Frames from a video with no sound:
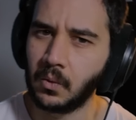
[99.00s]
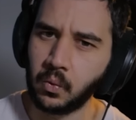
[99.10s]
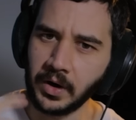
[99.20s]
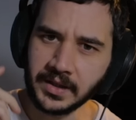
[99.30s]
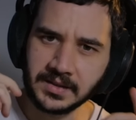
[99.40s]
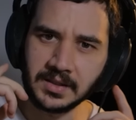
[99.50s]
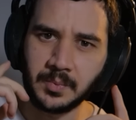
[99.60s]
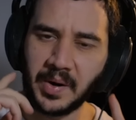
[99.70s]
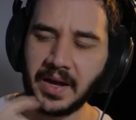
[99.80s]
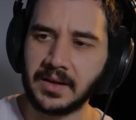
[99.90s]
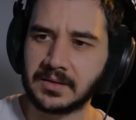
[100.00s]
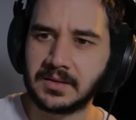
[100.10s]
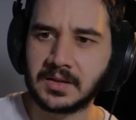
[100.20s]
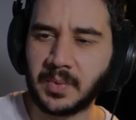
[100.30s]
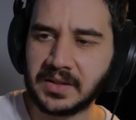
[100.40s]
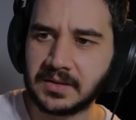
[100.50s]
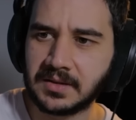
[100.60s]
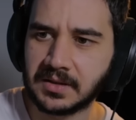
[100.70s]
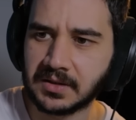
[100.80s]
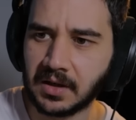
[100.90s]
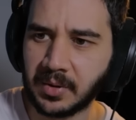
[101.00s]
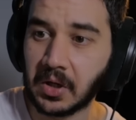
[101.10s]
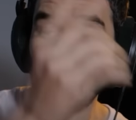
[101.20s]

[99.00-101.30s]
What is this bass? This bass is disturbing.